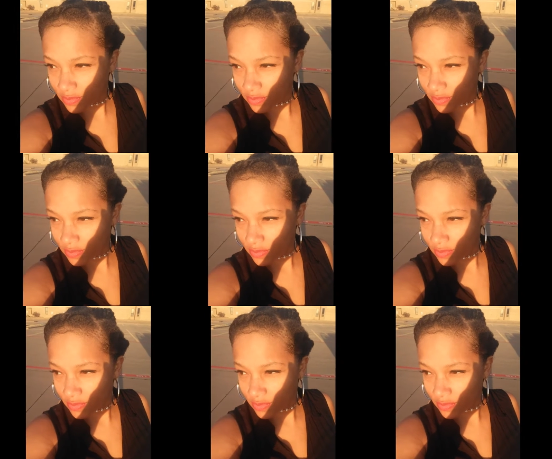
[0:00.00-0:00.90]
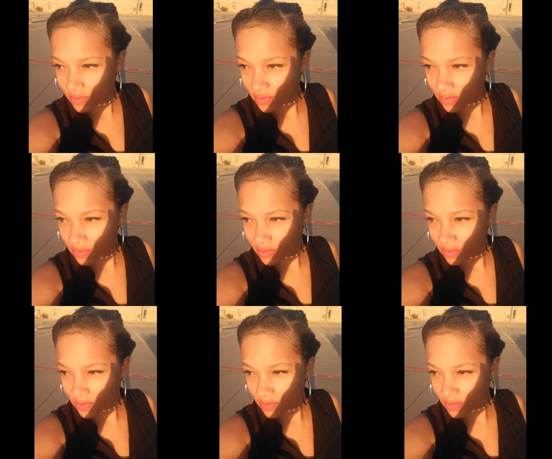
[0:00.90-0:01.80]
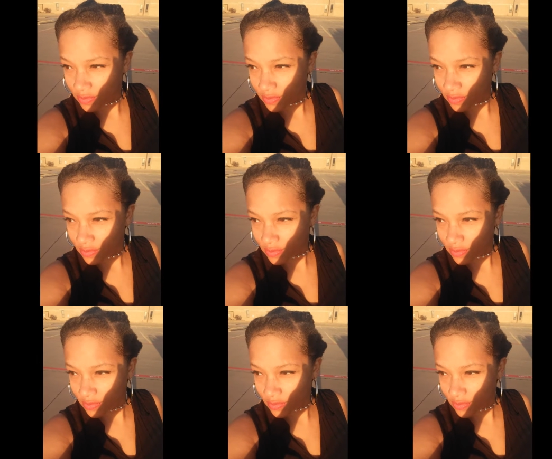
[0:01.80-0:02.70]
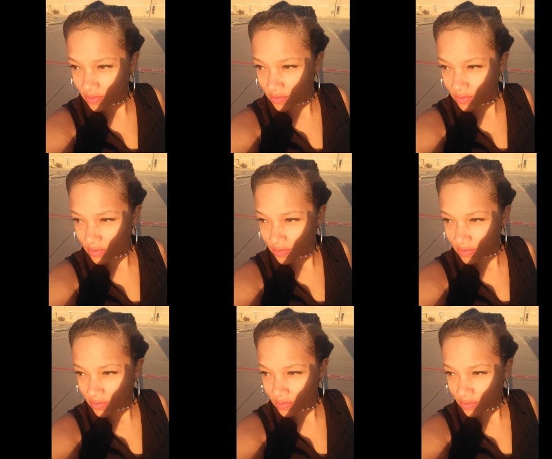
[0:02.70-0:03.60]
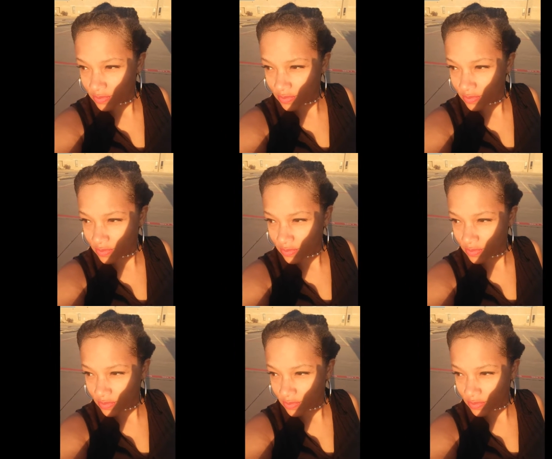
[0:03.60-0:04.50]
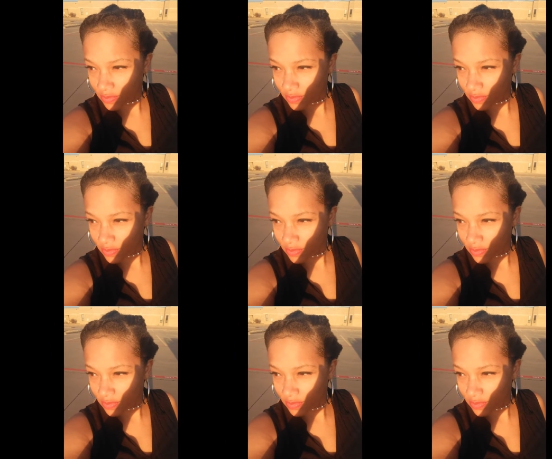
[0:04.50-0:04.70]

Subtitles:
Nothing is said.